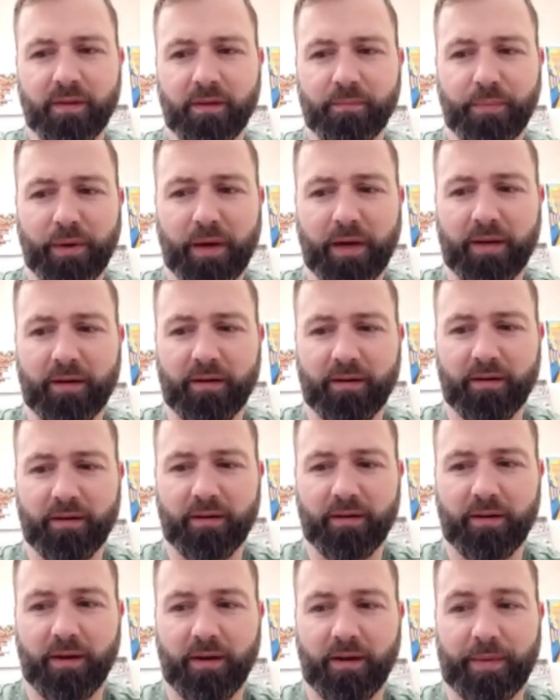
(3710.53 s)
but
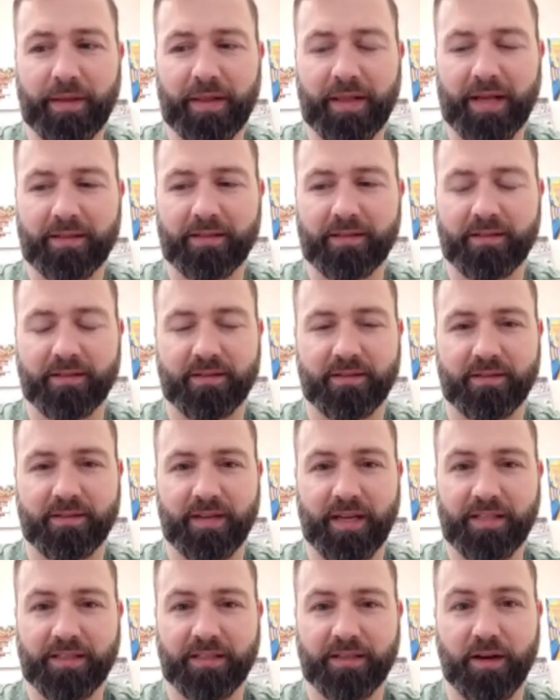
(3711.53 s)
I mean, that's
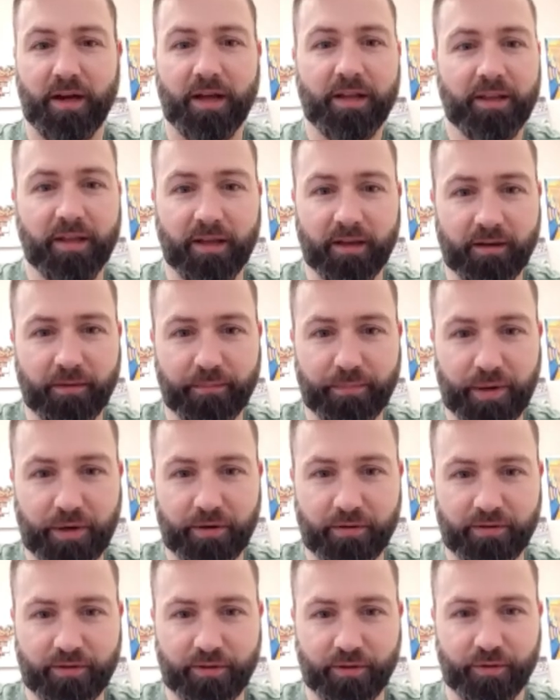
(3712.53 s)
that's nothing
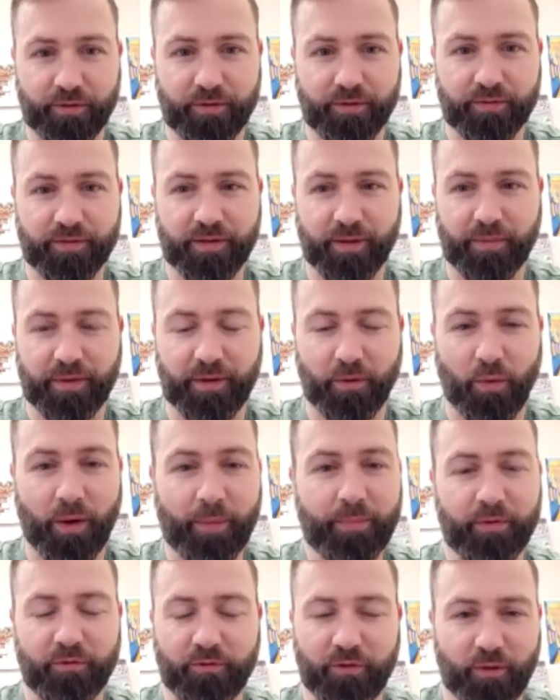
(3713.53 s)
compared to some of the
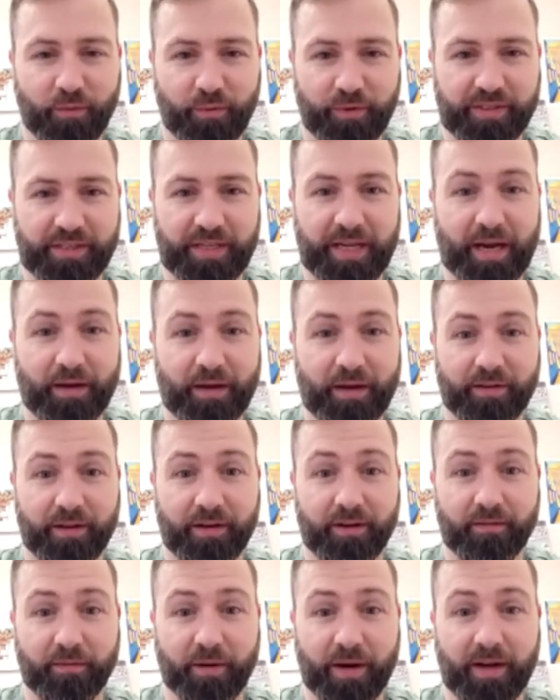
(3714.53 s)
weaponry we see out
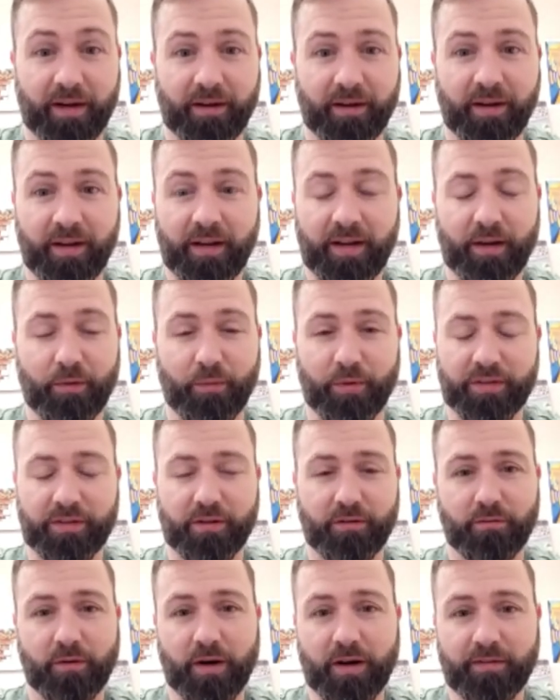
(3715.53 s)
there, right? It wasn't
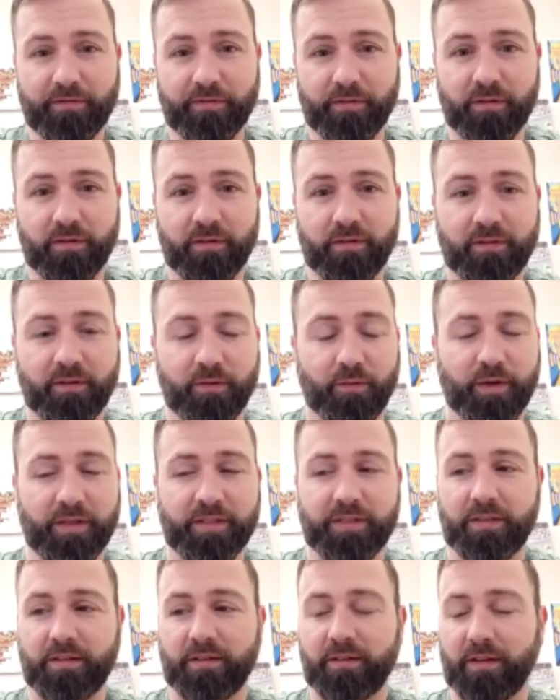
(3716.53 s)
a rifle, it
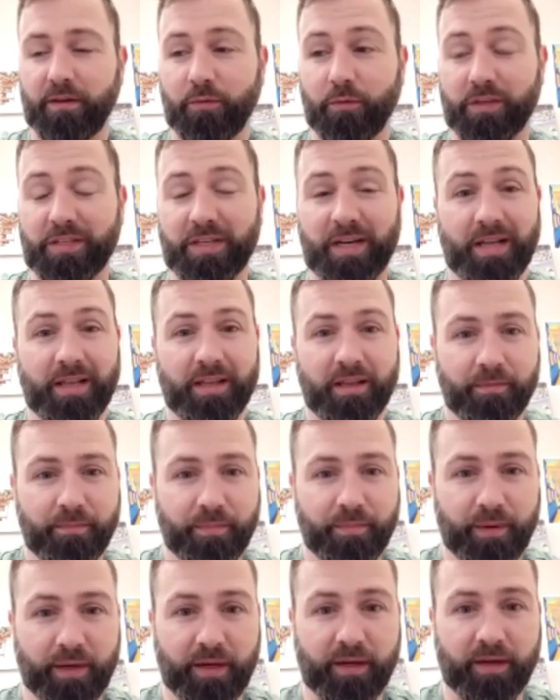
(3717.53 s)
wasn't it wasn't anything
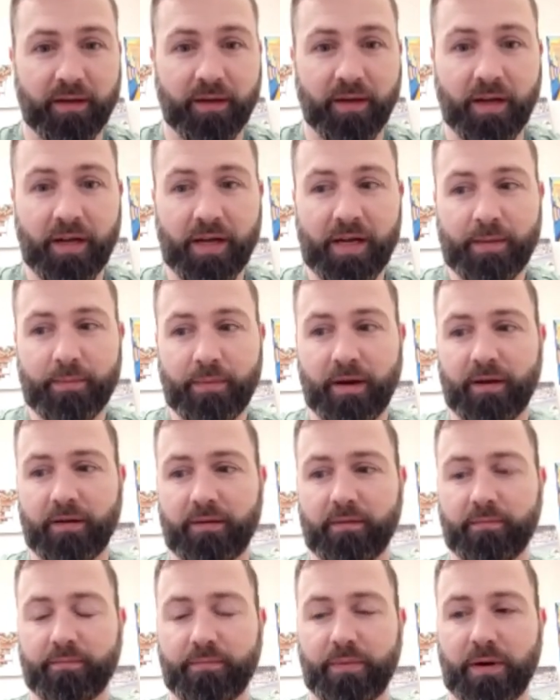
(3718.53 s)
big, but
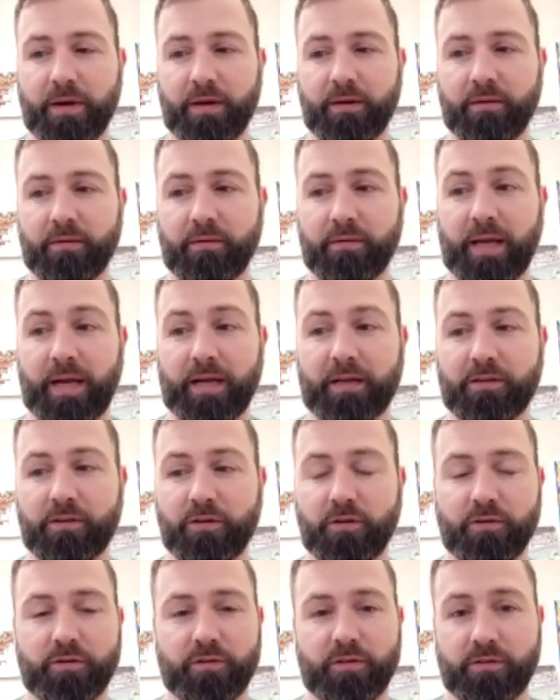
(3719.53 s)
mm-hmm. but that
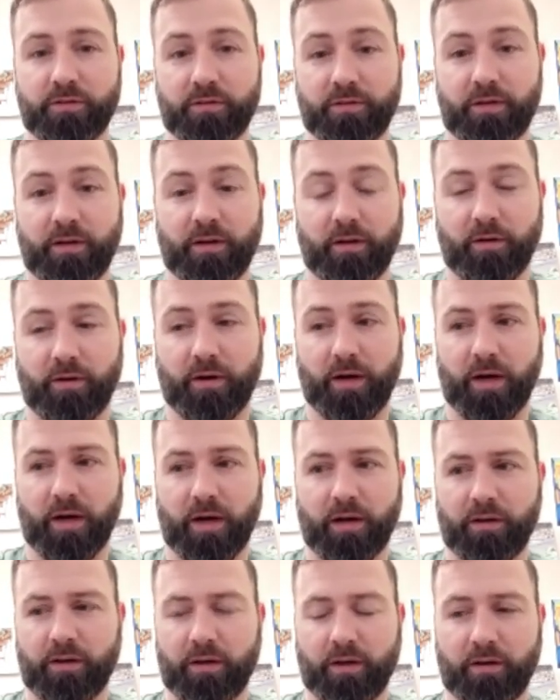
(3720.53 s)
shows you know,
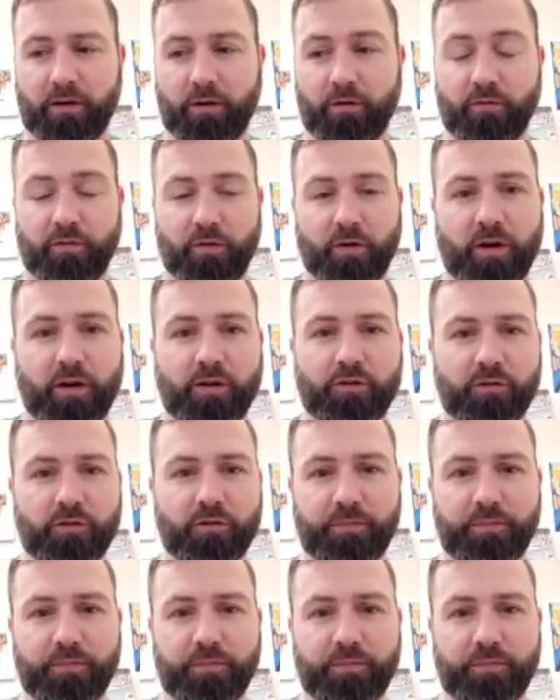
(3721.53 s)
hun- uh, over 100